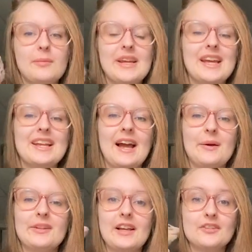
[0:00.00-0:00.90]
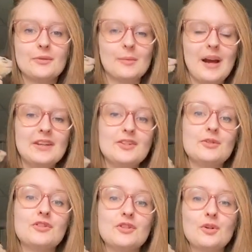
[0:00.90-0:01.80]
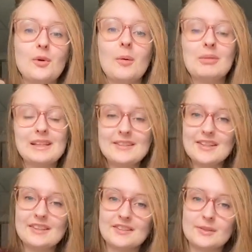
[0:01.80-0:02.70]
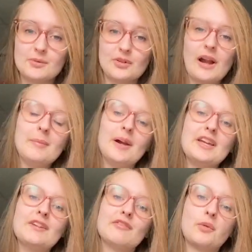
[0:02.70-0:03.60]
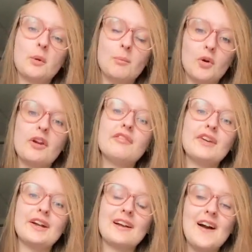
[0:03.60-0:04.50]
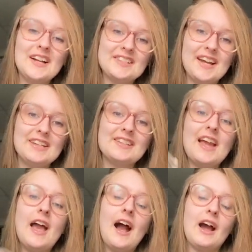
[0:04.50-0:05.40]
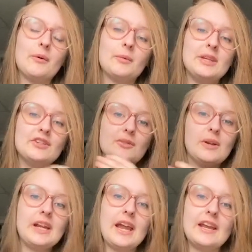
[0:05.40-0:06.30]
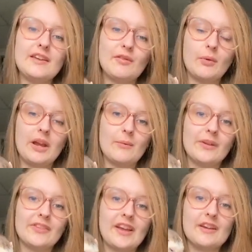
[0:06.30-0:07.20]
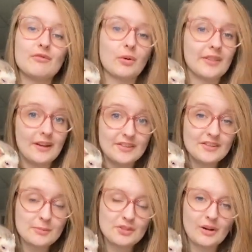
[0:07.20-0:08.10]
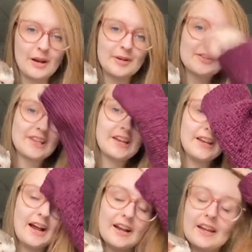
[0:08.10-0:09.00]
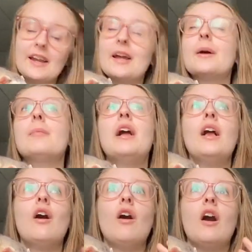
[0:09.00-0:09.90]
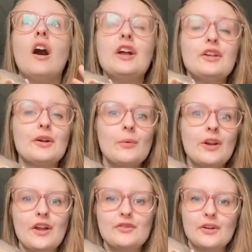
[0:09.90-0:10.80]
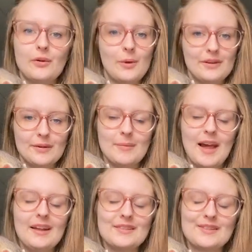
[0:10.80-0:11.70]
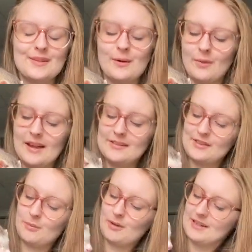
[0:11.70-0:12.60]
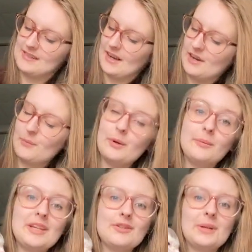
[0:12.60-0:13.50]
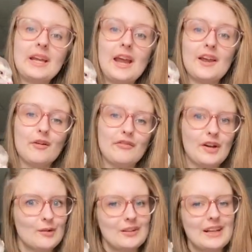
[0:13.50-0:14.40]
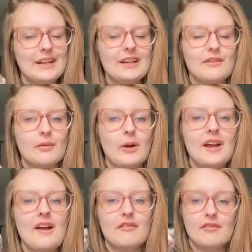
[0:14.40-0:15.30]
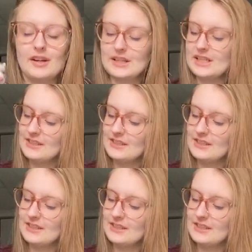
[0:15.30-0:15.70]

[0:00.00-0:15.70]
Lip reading: begin, I would like to remind you to please hit the subscribe button for more ferret content. I will be doing a giveaway once I hit 4,000 subscribers, and I am under 100 away from that, so that is super exciting. We will be doing a ferret-related giveaway very